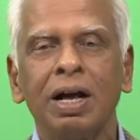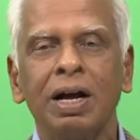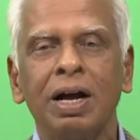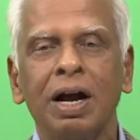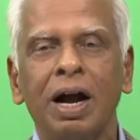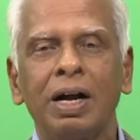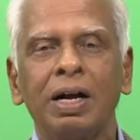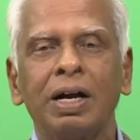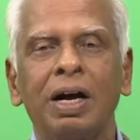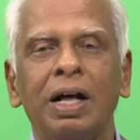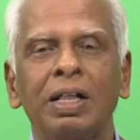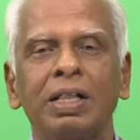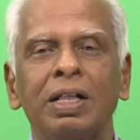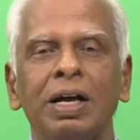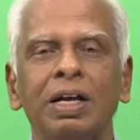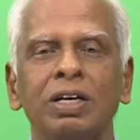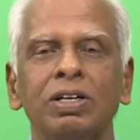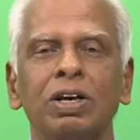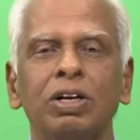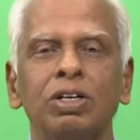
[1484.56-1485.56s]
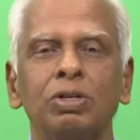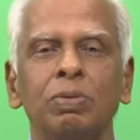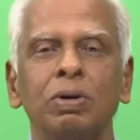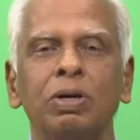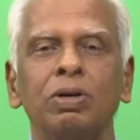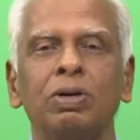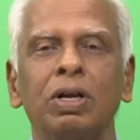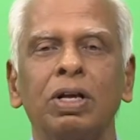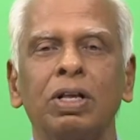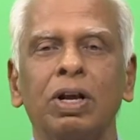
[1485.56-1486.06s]
And Gandhari's
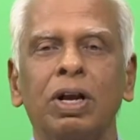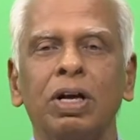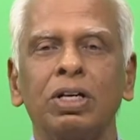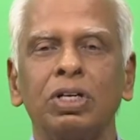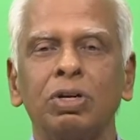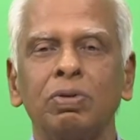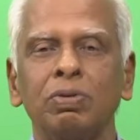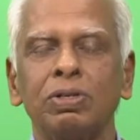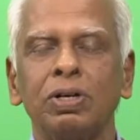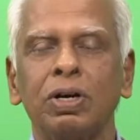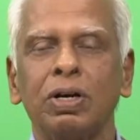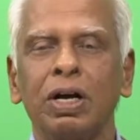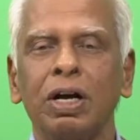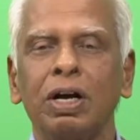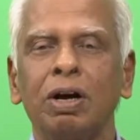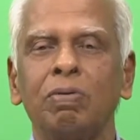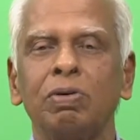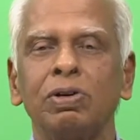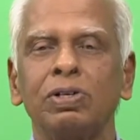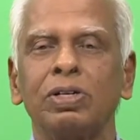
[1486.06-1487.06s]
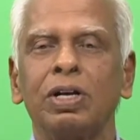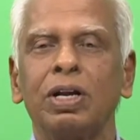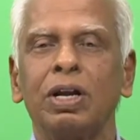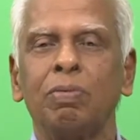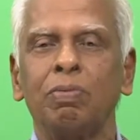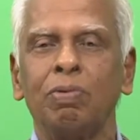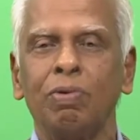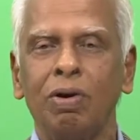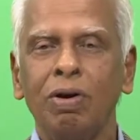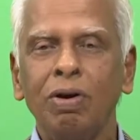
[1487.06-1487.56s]
husband, Dhritarashtra, was the king of
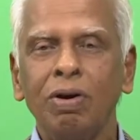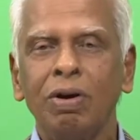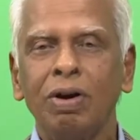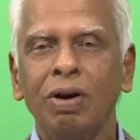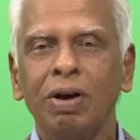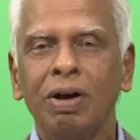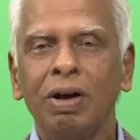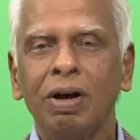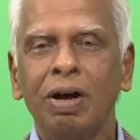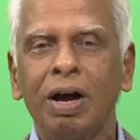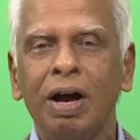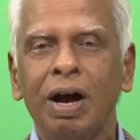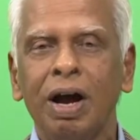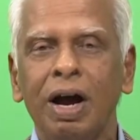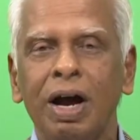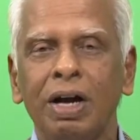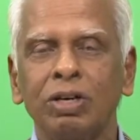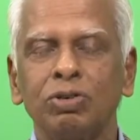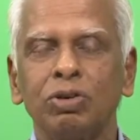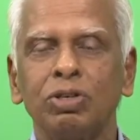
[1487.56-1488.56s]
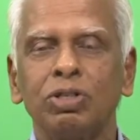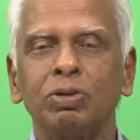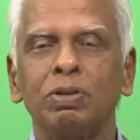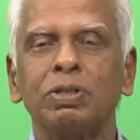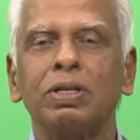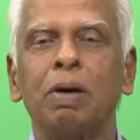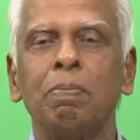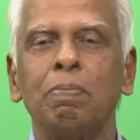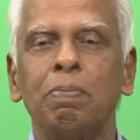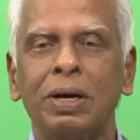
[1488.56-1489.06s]
Hastinapura. And so she was
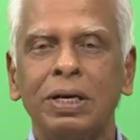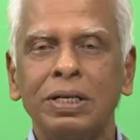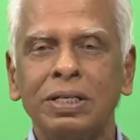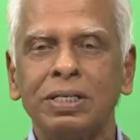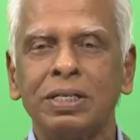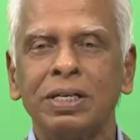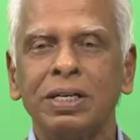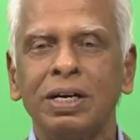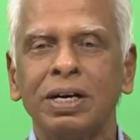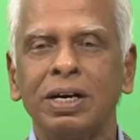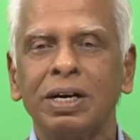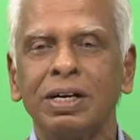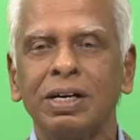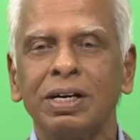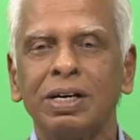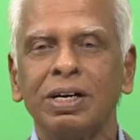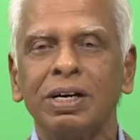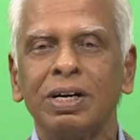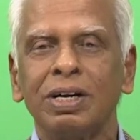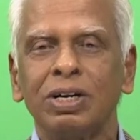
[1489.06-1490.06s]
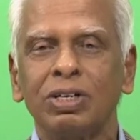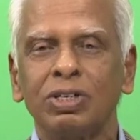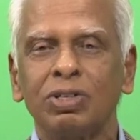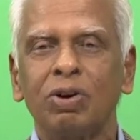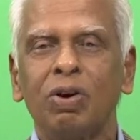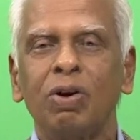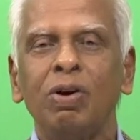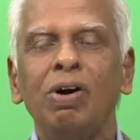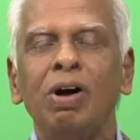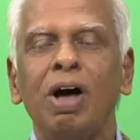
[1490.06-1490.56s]
the empress.
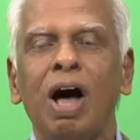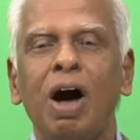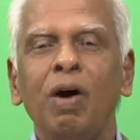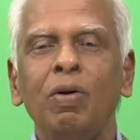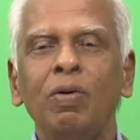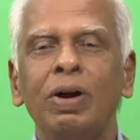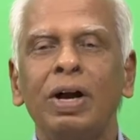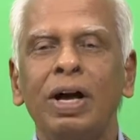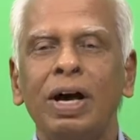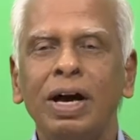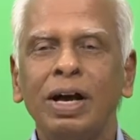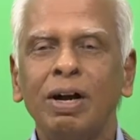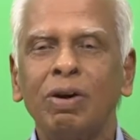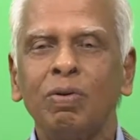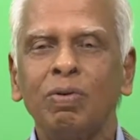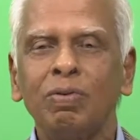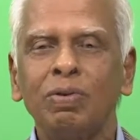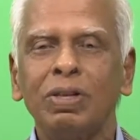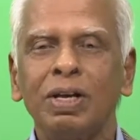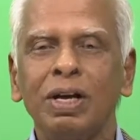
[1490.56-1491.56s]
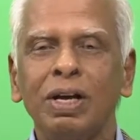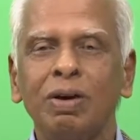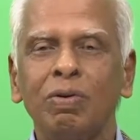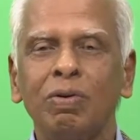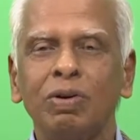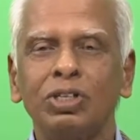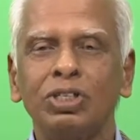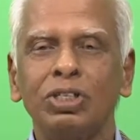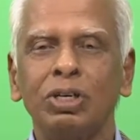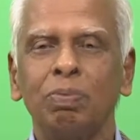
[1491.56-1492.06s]
So how dare Kunti
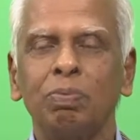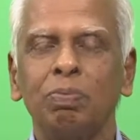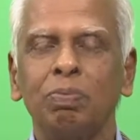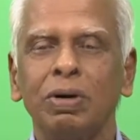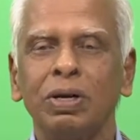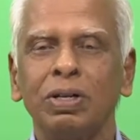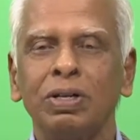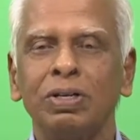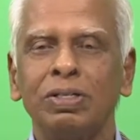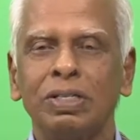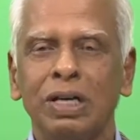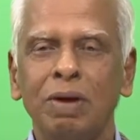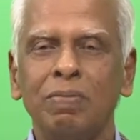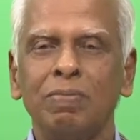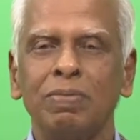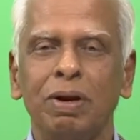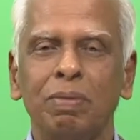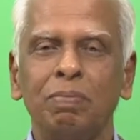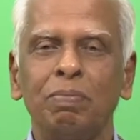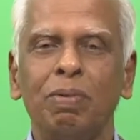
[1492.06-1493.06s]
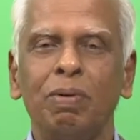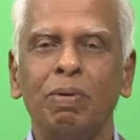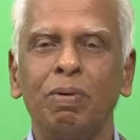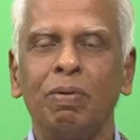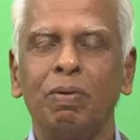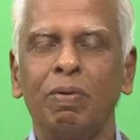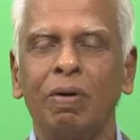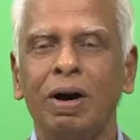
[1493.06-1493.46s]
worship in the same temple